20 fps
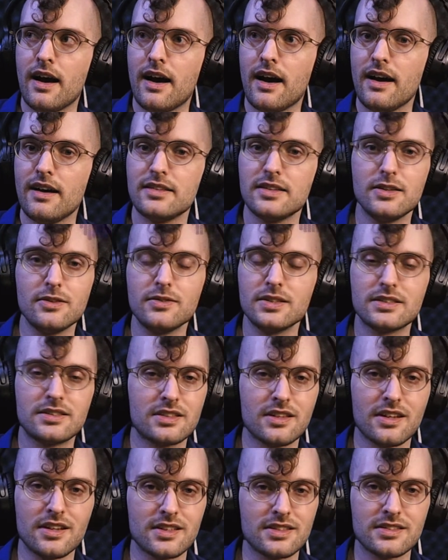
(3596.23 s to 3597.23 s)
Dude, it
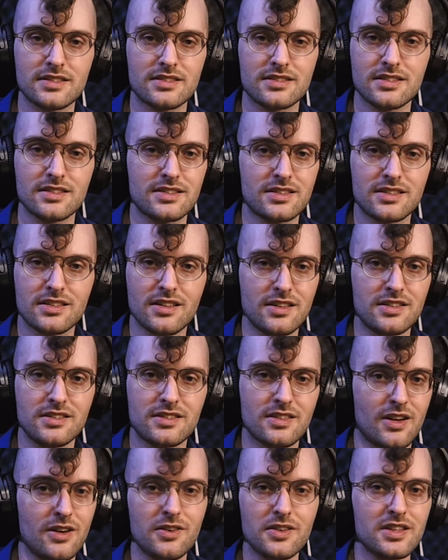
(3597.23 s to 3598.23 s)
sucks. It sucks.
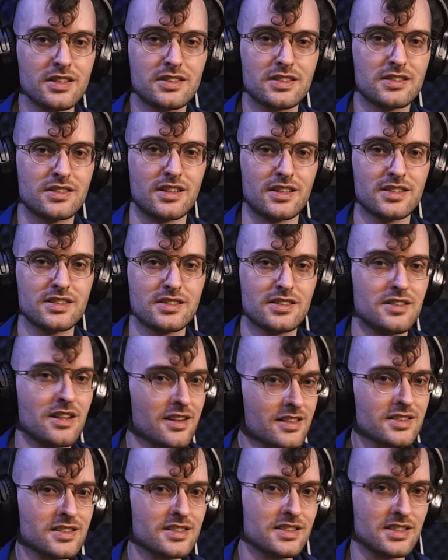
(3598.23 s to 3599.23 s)
All this sucks. None
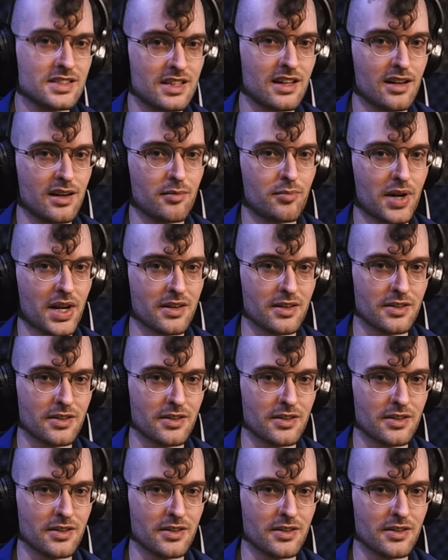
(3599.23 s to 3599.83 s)
of this is getting better.